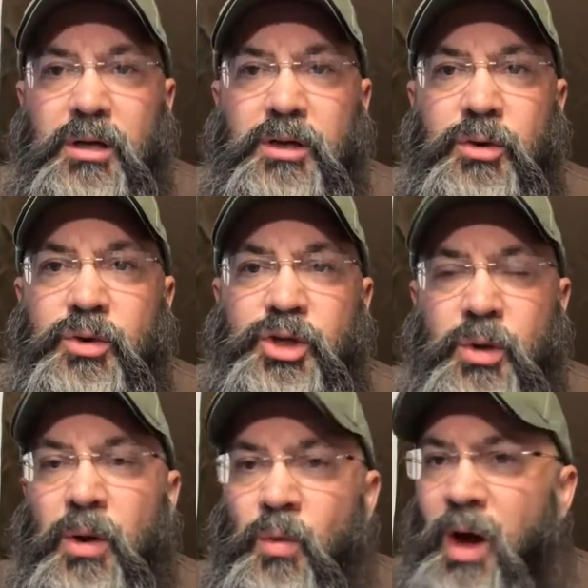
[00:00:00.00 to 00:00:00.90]
You
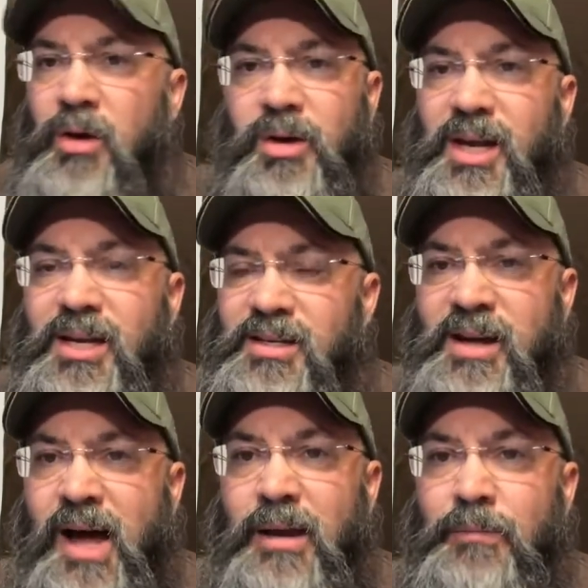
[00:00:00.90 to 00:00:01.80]
do it well, you get it
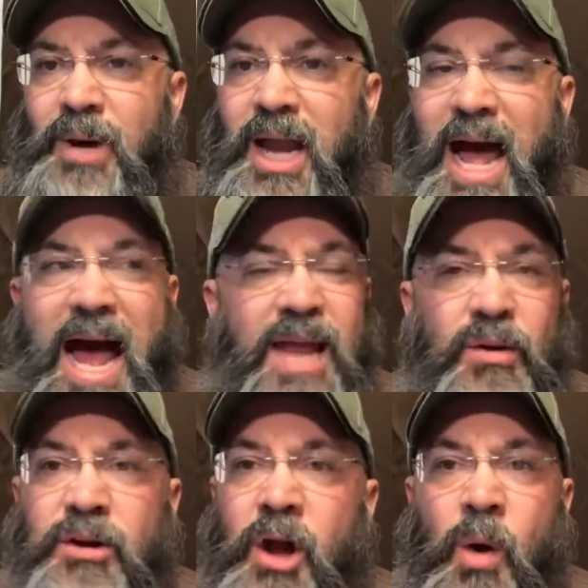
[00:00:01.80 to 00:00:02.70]
done, but I
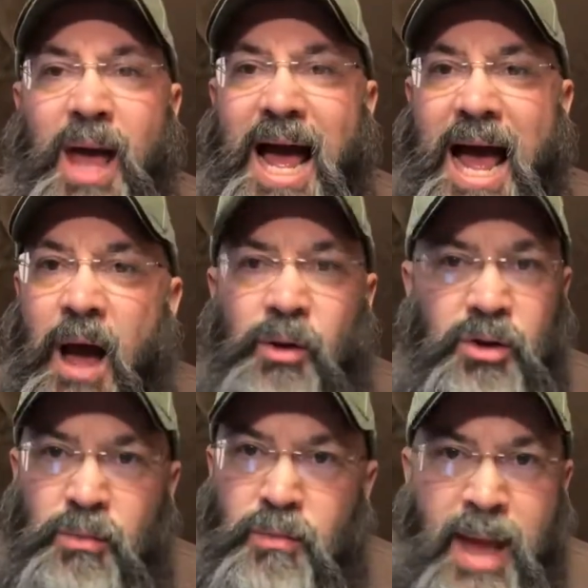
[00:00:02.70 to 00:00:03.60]
don't know how
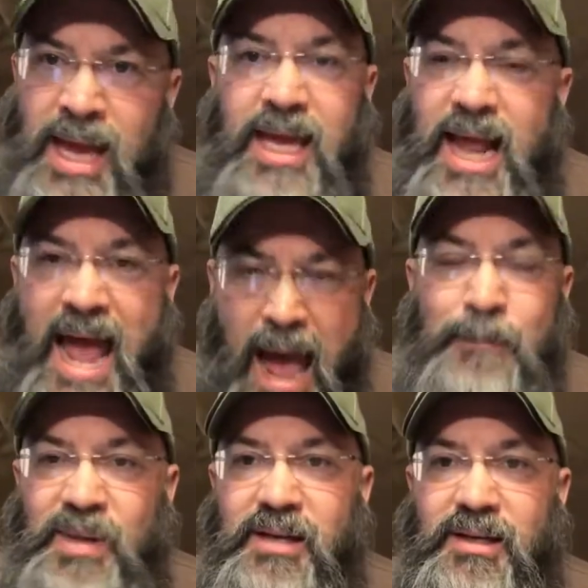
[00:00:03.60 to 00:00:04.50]
you make it
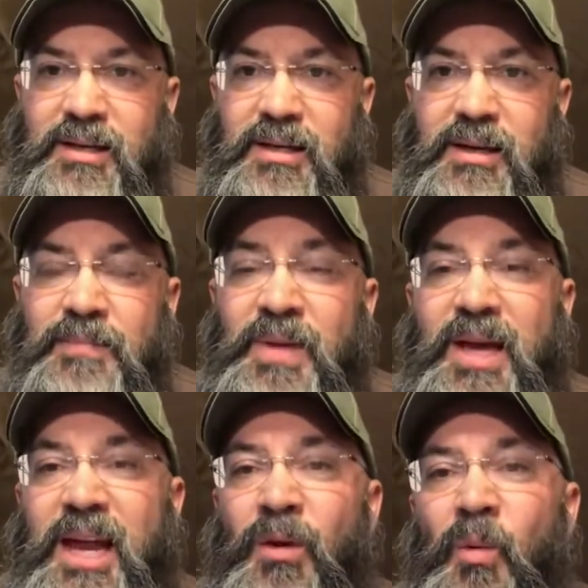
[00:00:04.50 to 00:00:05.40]
happen."
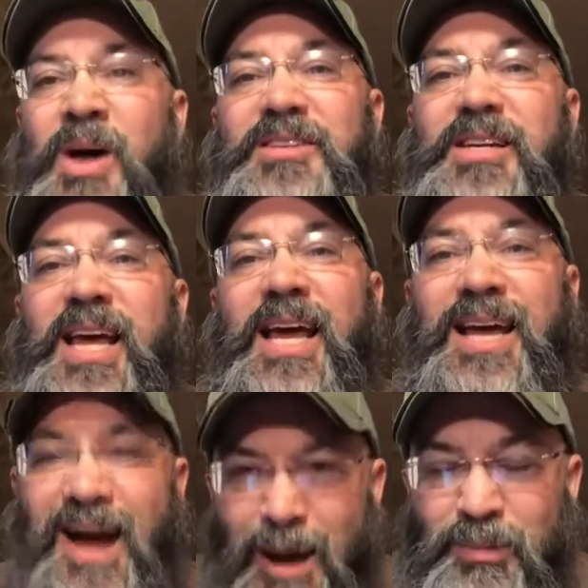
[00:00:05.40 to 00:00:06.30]
And it wasn't a
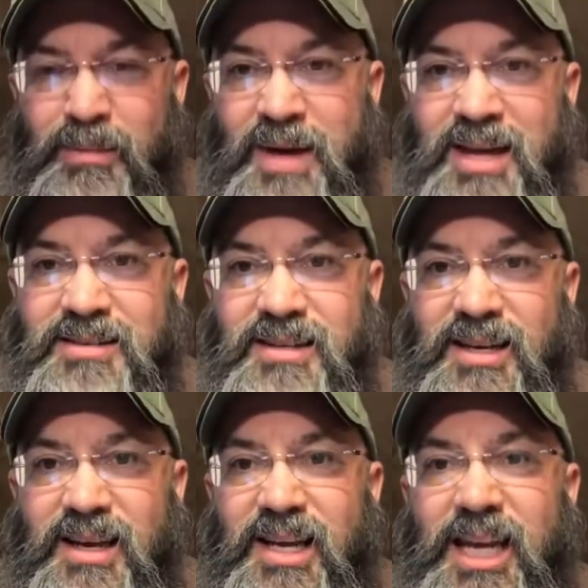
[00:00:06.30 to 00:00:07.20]
compliment.
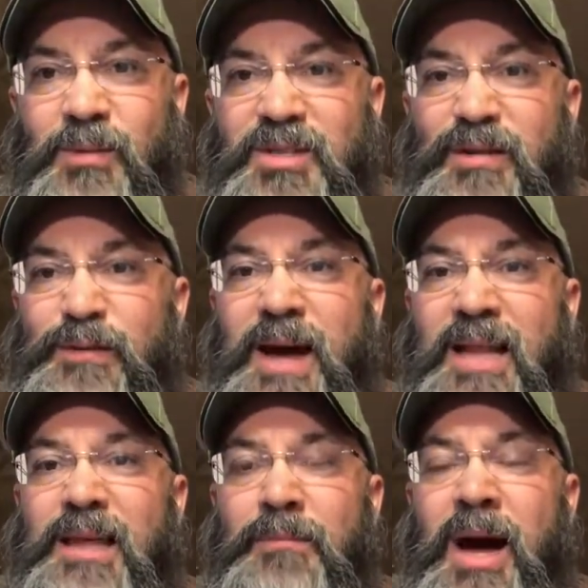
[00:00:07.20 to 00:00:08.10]
It was the
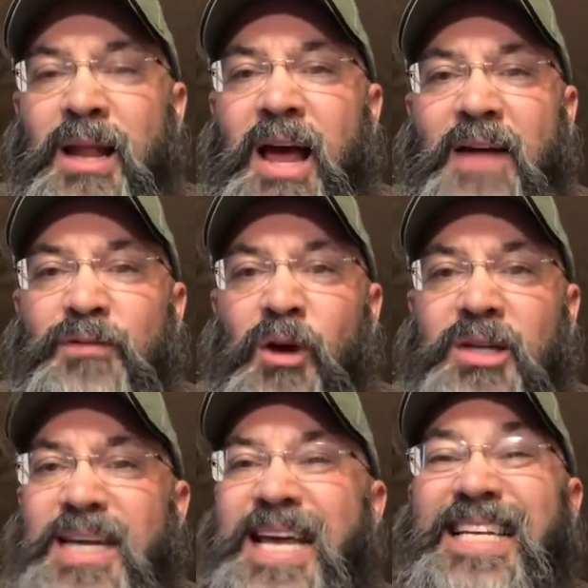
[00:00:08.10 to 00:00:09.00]
fact that my life
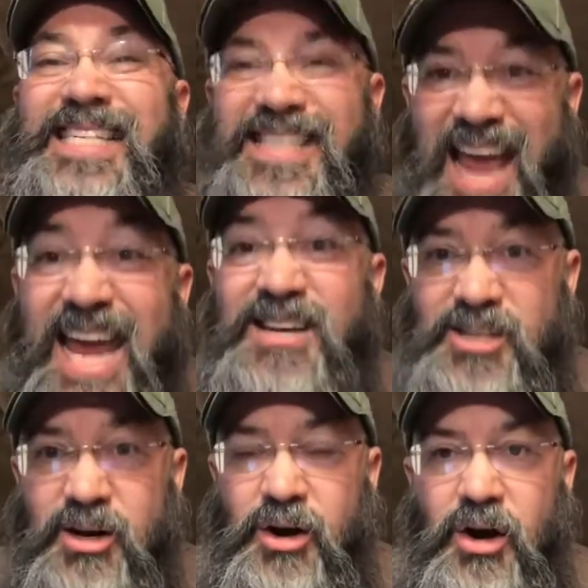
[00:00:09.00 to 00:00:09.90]
looked insane
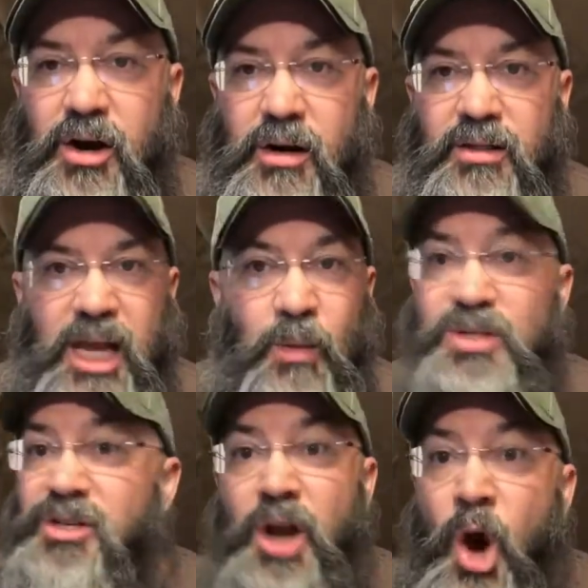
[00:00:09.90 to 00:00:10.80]
to her. There
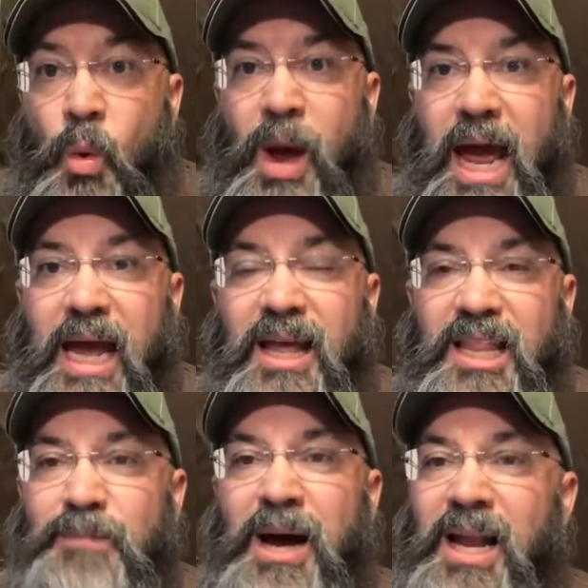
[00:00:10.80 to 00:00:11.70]
was no way
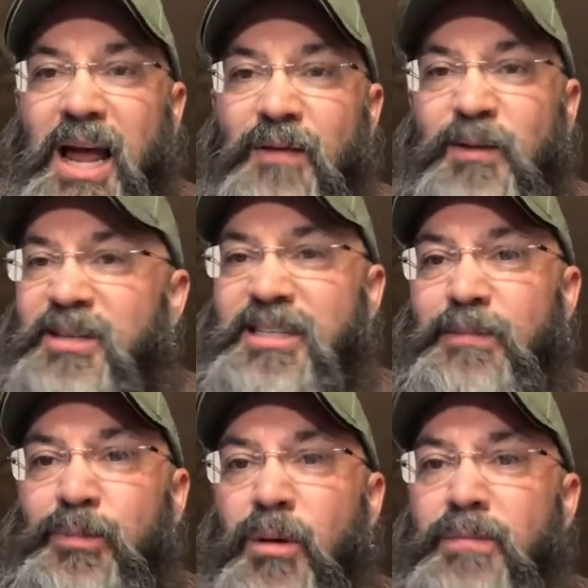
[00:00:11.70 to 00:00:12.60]
that my life was
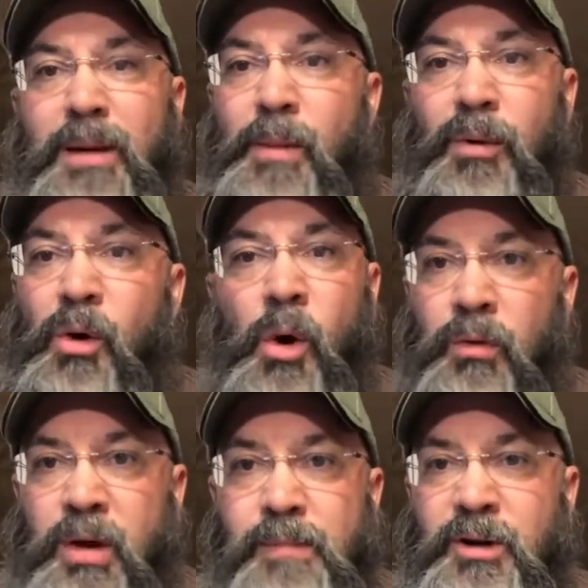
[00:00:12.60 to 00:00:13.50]
simple, memorable,
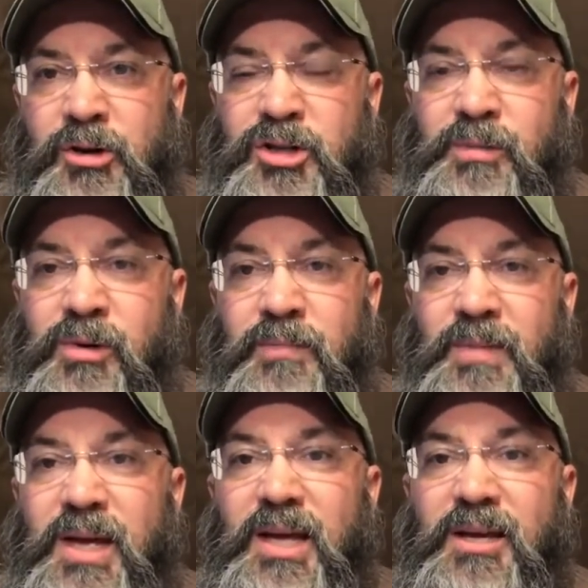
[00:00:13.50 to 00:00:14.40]
or reproducible.
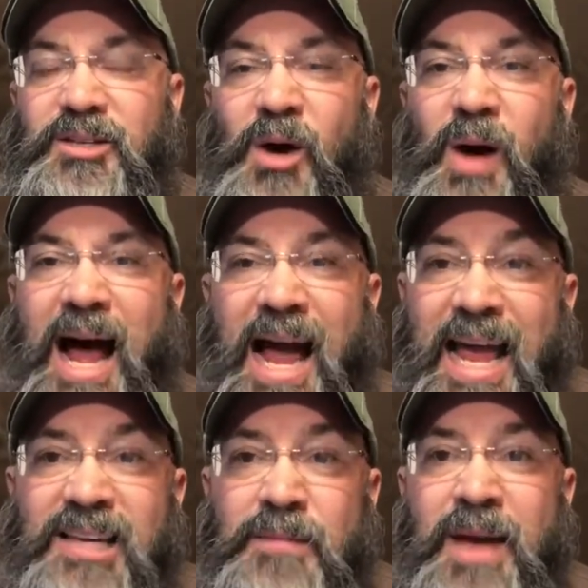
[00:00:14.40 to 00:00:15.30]
So I
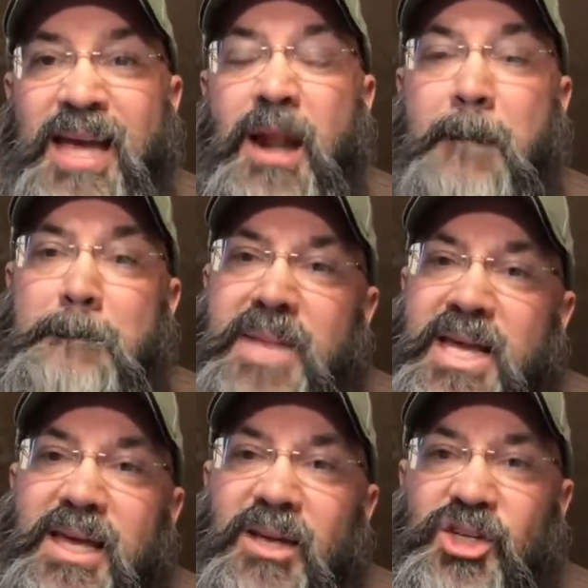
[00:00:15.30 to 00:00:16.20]
had to make an
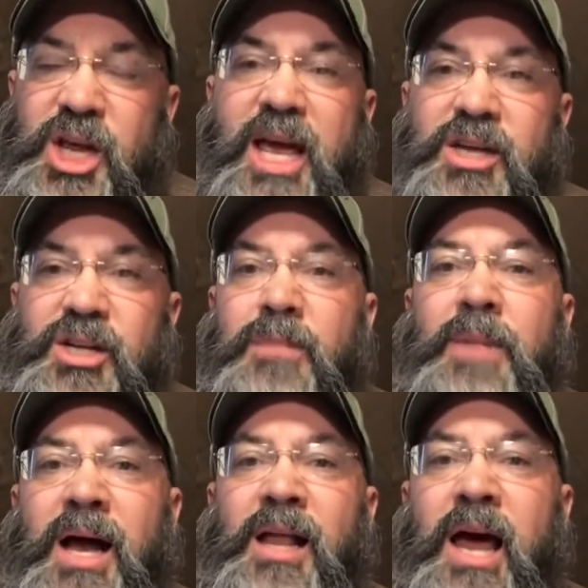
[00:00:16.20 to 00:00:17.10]
immediate change in
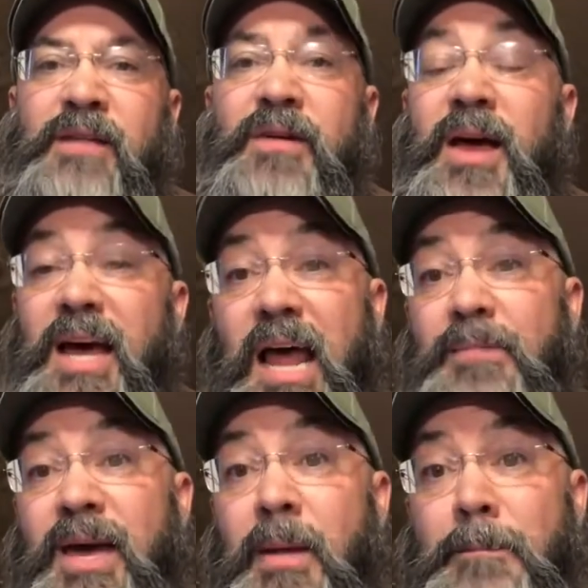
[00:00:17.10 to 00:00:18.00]
my life, and I
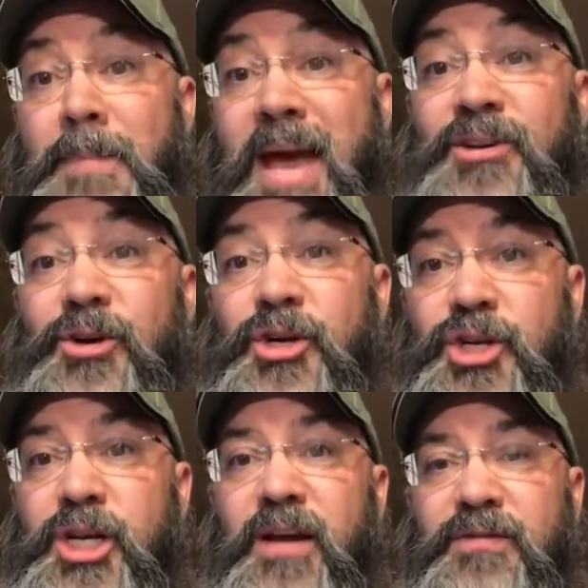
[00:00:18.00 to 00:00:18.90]
made a major
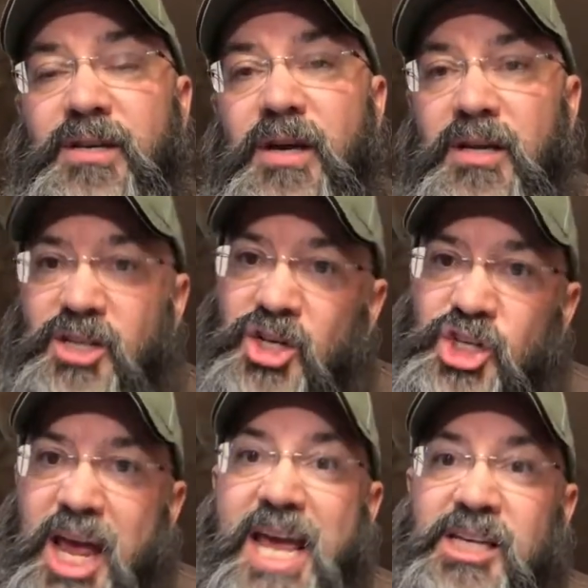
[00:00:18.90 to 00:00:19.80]
shift to
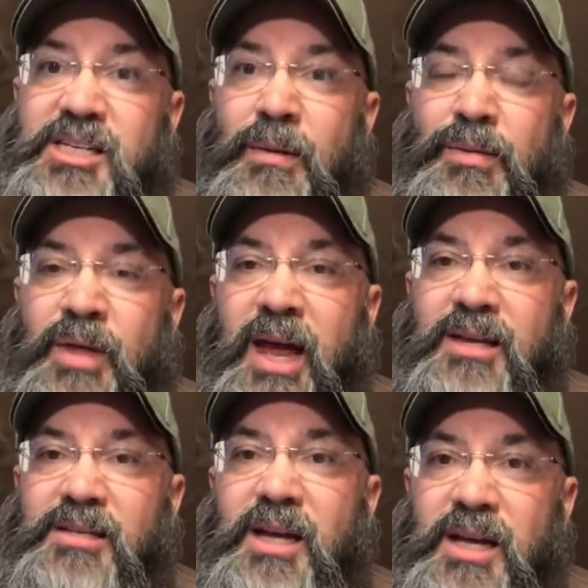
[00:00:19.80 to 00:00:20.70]
change some
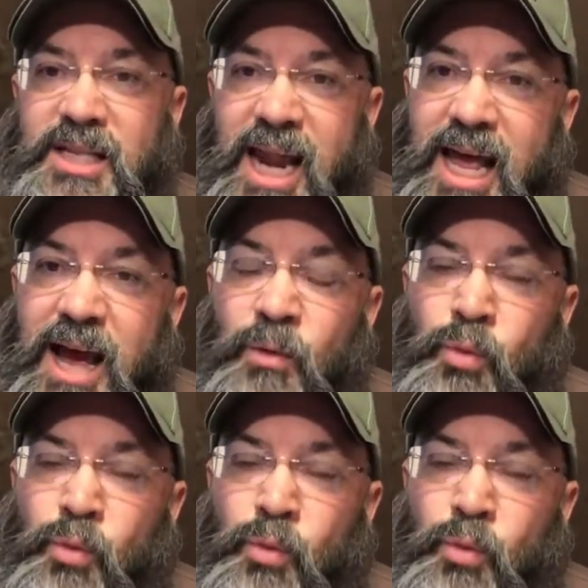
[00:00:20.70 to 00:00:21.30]
things that I got